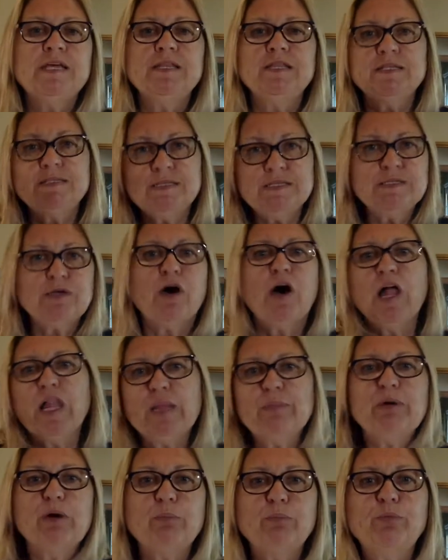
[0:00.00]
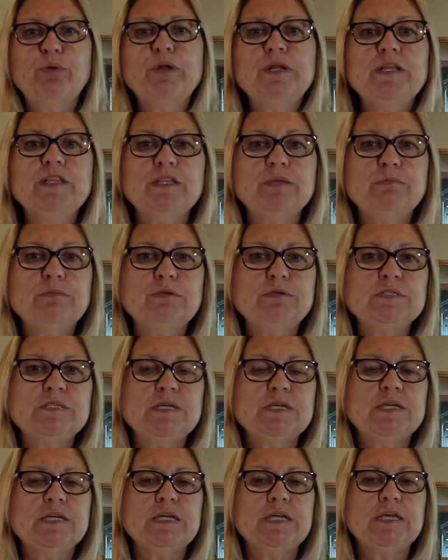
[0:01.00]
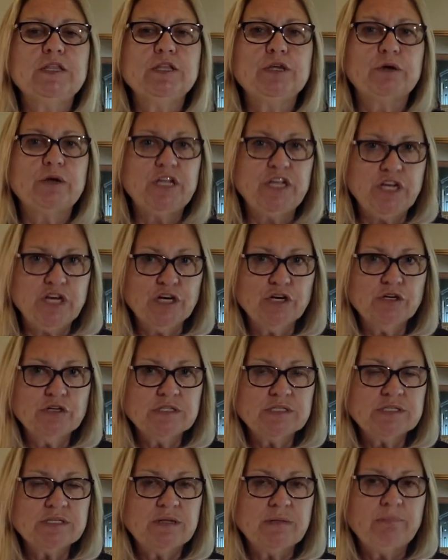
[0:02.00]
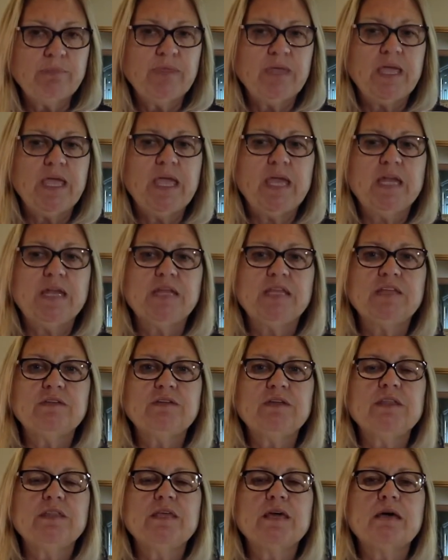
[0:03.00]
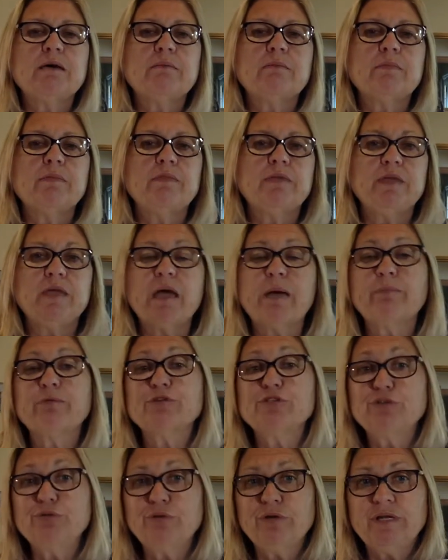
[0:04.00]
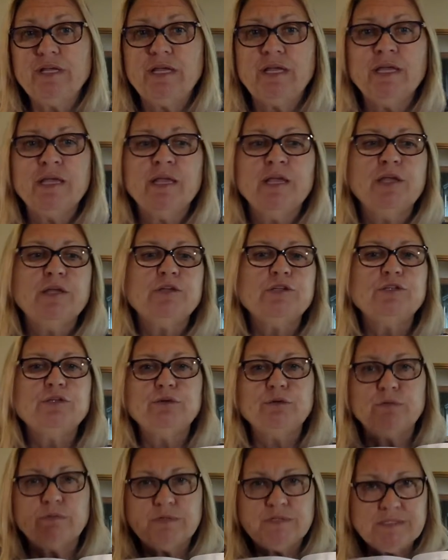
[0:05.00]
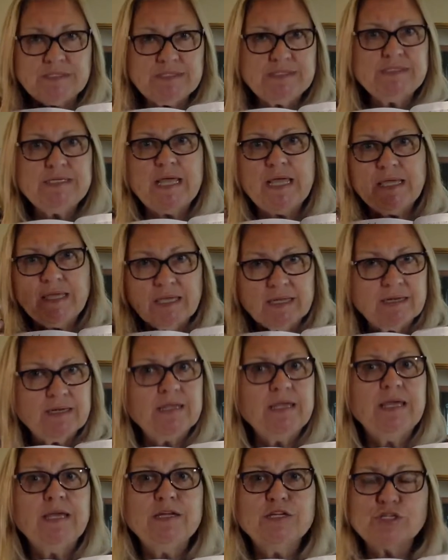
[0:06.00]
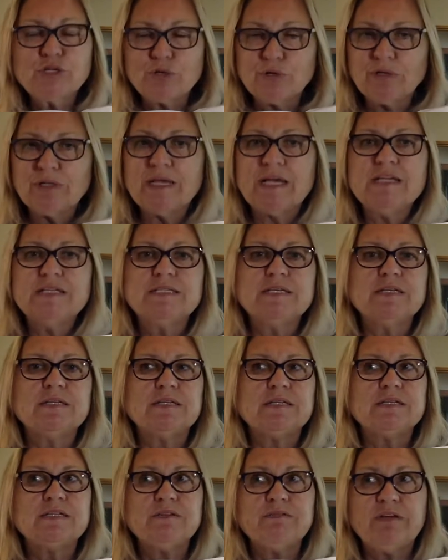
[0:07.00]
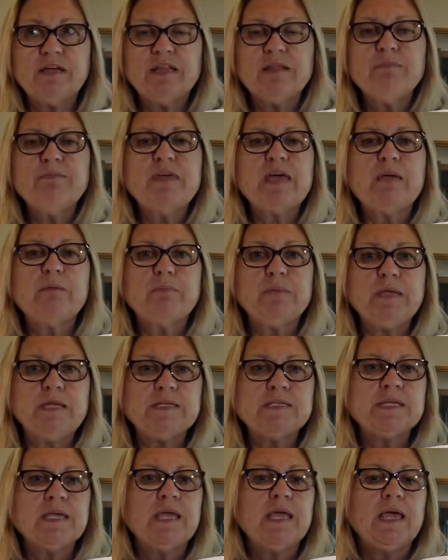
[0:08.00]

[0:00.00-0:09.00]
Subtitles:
This is all about putting the music in their ears and giving them the opportunity to take it, internalize it, develop that beat